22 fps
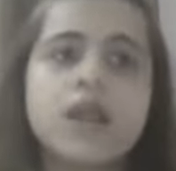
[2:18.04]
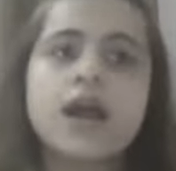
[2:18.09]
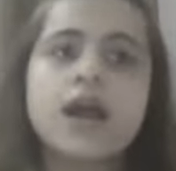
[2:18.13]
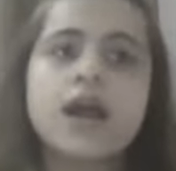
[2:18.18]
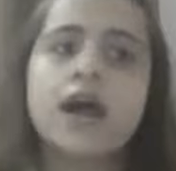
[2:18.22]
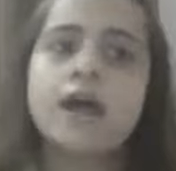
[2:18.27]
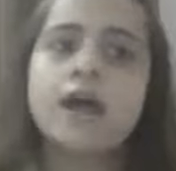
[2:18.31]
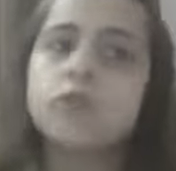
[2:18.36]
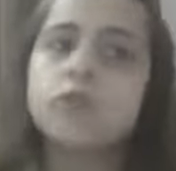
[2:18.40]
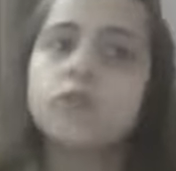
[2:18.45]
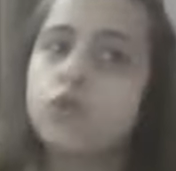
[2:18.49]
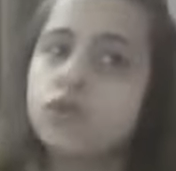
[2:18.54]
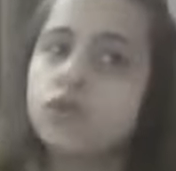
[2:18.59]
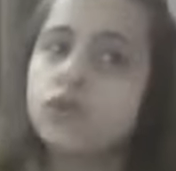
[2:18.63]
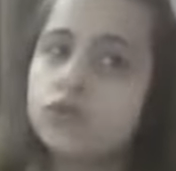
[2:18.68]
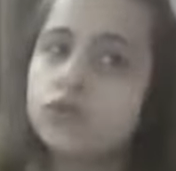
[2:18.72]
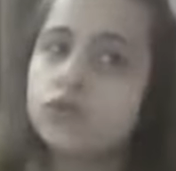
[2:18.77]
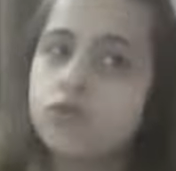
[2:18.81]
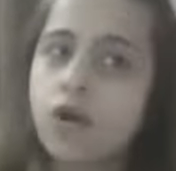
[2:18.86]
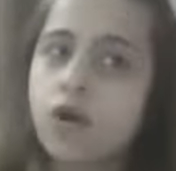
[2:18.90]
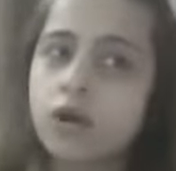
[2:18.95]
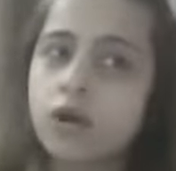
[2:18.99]
i'm going to
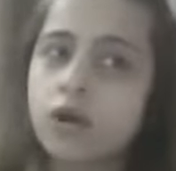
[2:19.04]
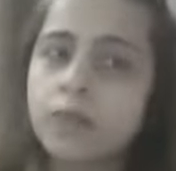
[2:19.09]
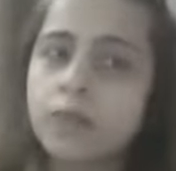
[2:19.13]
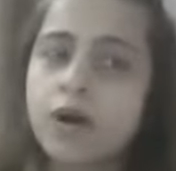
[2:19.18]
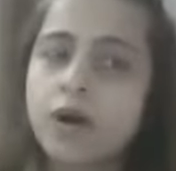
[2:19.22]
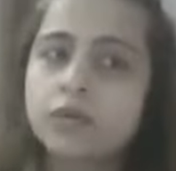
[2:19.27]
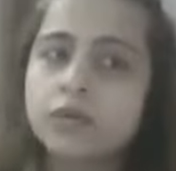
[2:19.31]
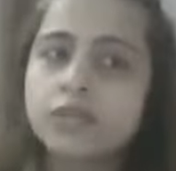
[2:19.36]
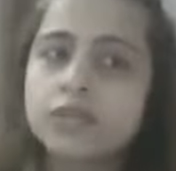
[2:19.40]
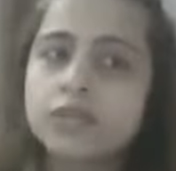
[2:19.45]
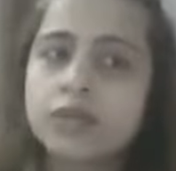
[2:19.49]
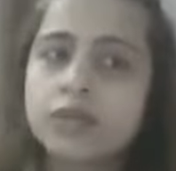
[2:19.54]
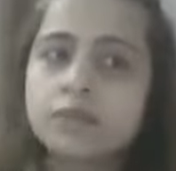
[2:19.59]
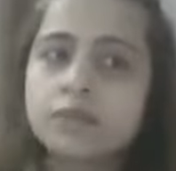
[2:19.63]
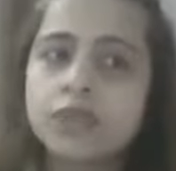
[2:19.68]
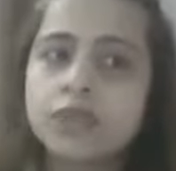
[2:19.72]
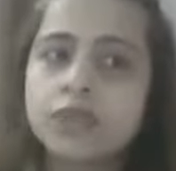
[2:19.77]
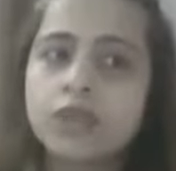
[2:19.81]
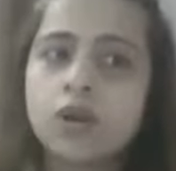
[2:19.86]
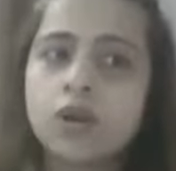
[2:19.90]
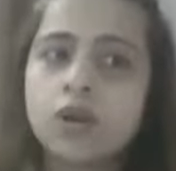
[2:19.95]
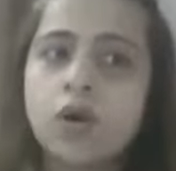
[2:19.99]
talk about
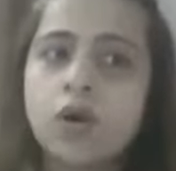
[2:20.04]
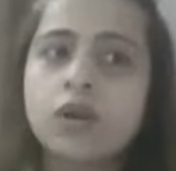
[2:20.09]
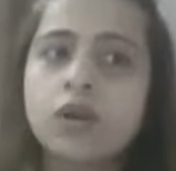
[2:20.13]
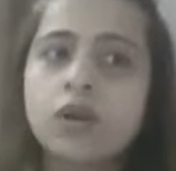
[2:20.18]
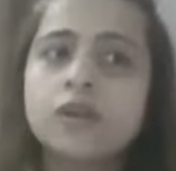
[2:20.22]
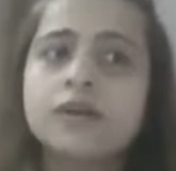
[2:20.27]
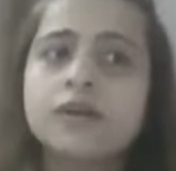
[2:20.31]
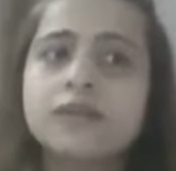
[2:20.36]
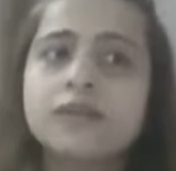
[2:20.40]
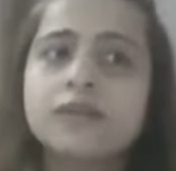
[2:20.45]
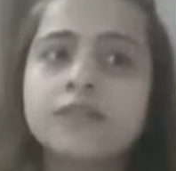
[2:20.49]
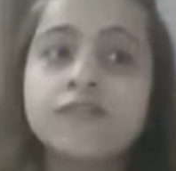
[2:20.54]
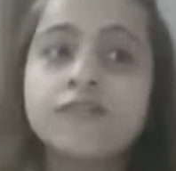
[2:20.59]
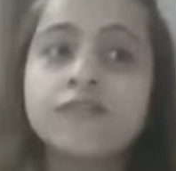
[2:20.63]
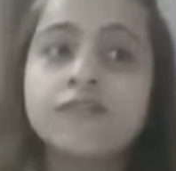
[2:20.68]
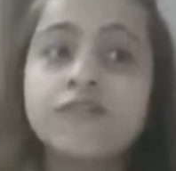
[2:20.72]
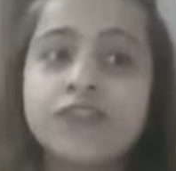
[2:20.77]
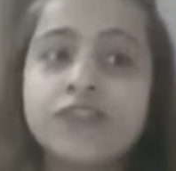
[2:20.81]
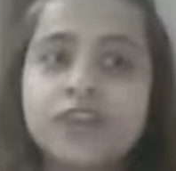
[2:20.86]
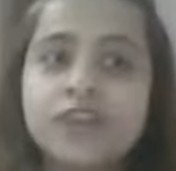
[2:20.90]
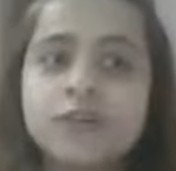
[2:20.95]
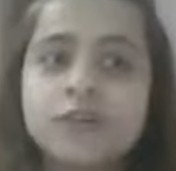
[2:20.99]
something called the
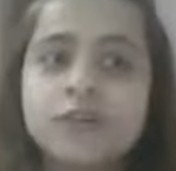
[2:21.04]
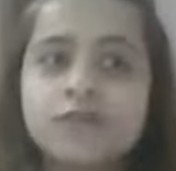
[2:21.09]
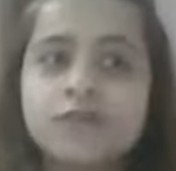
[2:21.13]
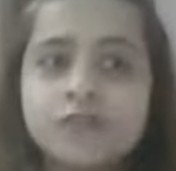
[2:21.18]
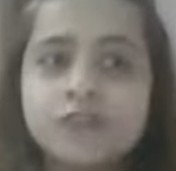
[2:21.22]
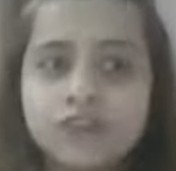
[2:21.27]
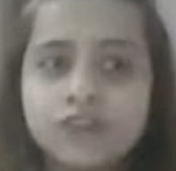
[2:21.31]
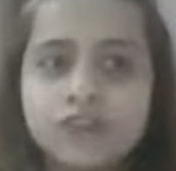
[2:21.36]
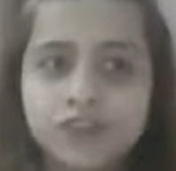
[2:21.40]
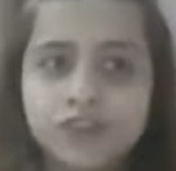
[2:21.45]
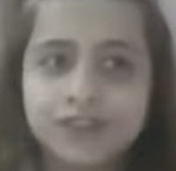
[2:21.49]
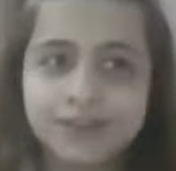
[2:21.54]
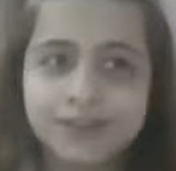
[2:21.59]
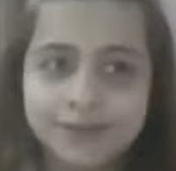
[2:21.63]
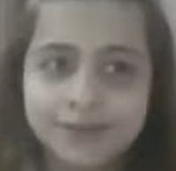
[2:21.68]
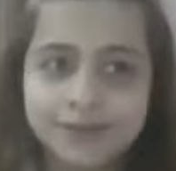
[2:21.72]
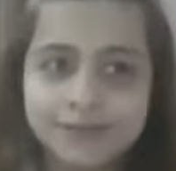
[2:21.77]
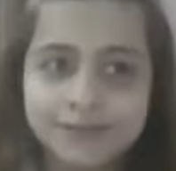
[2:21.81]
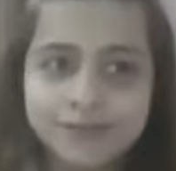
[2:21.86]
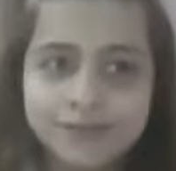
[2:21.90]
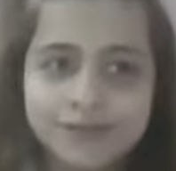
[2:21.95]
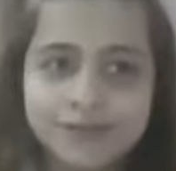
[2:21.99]
feet of the chicken
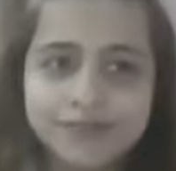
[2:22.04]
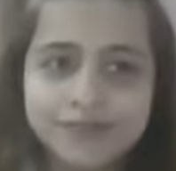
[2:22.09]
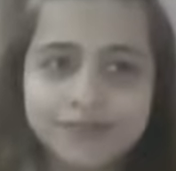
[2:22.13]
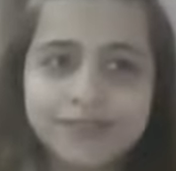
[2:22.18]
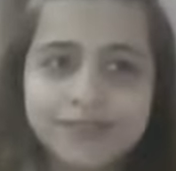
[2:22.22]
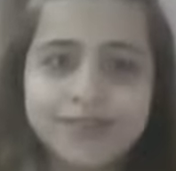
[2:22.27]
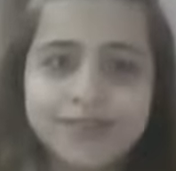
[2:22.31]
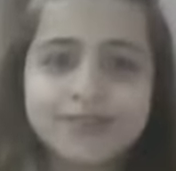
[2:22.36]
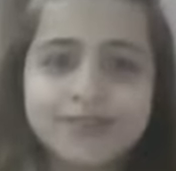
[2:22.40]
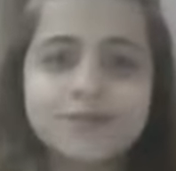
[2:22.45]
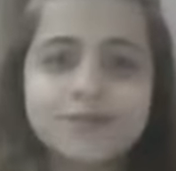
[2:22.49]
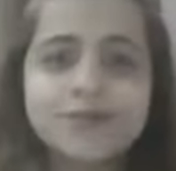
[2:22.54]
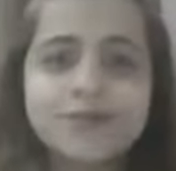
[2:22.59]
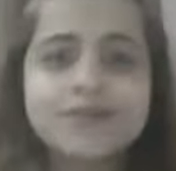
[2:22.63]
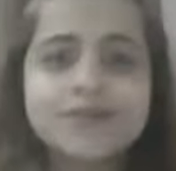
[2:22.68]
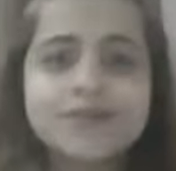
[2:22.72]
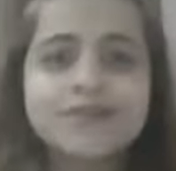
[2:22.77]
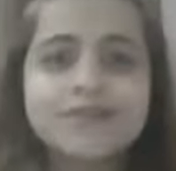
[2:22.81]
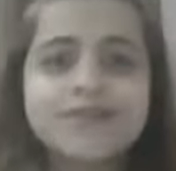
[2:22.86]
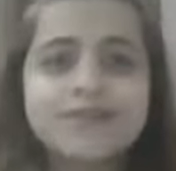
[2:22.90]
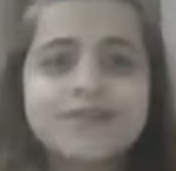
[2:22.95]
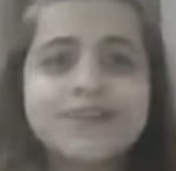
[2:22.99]

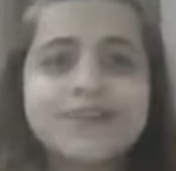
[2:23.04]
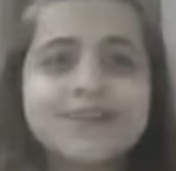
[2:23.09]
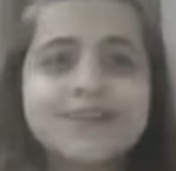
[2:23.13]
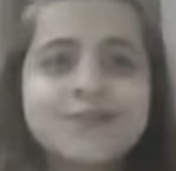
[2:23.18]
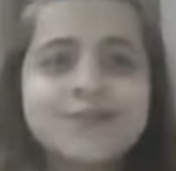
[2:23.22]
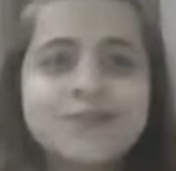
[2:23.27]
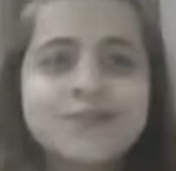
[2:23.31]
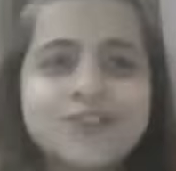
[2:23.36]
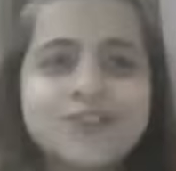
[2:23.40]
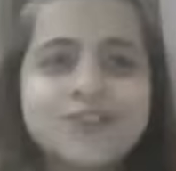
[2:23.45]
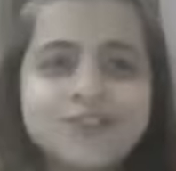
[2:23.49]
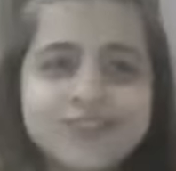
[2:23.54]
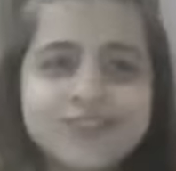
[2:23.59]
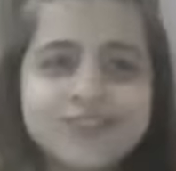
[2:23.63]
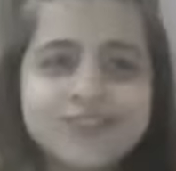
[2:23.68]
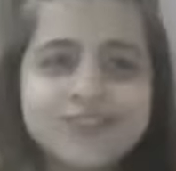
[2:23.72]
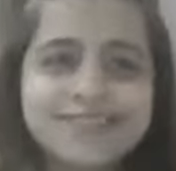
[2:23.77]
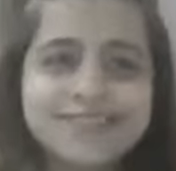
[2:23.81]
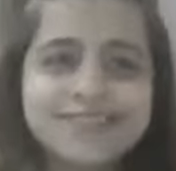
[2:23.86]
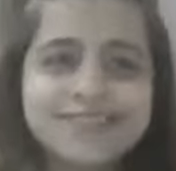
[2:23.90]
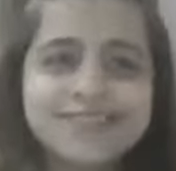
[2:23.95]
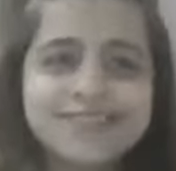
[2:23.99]
which is
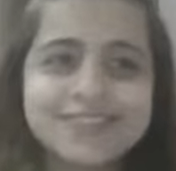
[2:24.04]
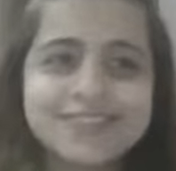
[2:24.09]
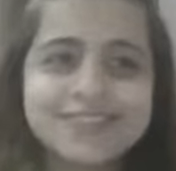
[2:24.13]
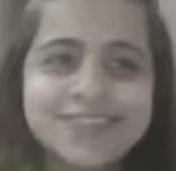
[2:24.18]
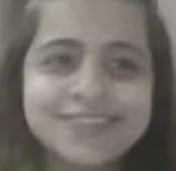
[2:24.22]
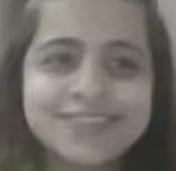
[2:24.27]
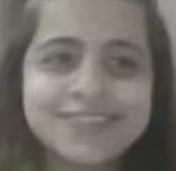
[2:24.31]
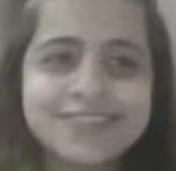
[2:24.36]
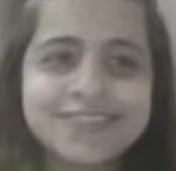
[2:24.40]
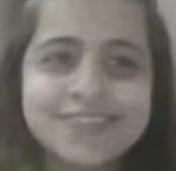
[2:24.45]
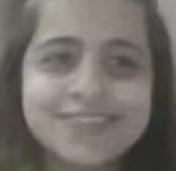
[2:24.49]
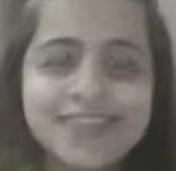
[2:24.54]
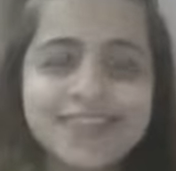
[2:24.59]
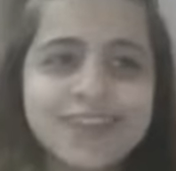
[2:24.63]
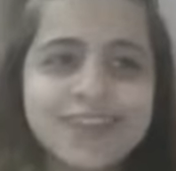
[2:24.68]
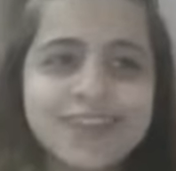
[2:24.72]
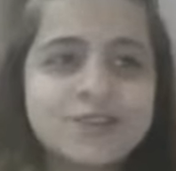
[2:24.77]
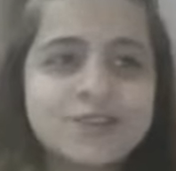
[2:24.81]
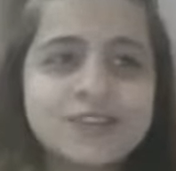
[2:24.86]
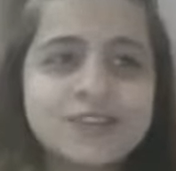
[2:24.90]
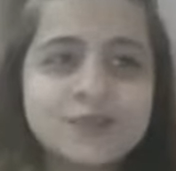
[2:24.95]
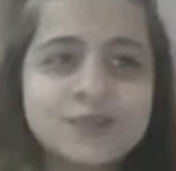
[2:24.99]
the thing
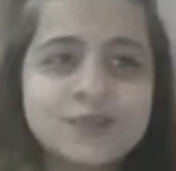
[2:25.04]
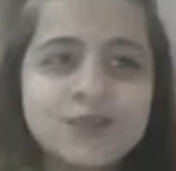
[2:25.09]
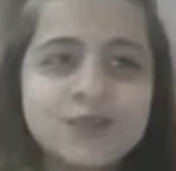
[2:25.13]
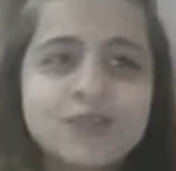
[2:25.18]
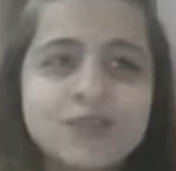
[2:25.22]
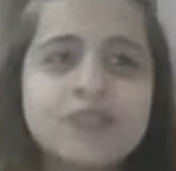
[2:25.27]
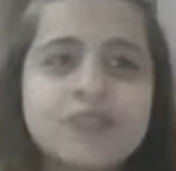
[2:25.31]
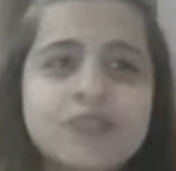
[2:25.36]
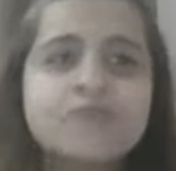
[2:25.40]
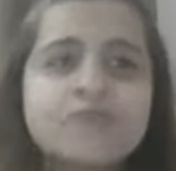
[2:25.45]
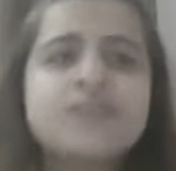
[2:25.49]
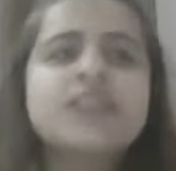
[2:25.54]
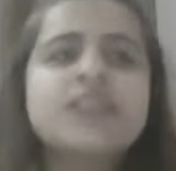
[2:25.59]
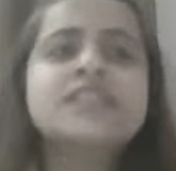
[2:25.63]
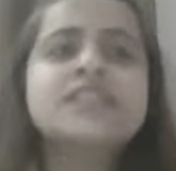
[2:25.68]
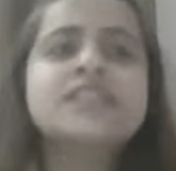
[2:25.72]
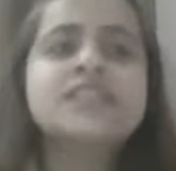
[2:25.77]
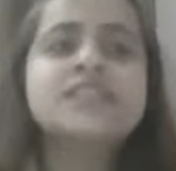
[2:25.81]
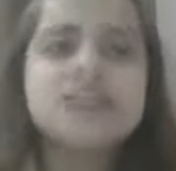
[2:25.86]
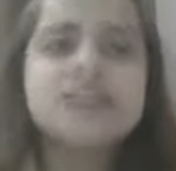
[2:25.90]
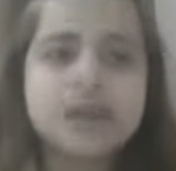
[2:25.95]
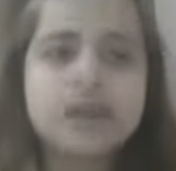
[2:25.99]
which we will feel it's
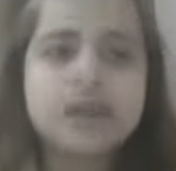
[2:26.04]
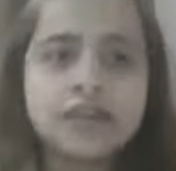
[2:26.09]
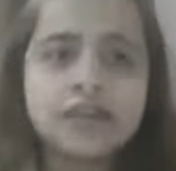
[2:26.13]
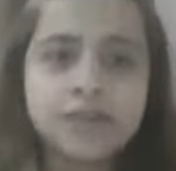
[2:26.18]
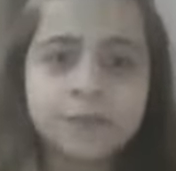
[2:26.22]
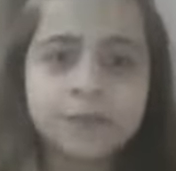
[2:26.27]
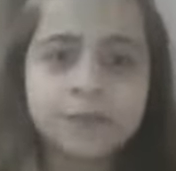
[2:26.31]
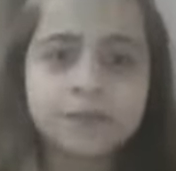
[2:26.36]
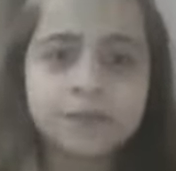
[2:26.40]
yucky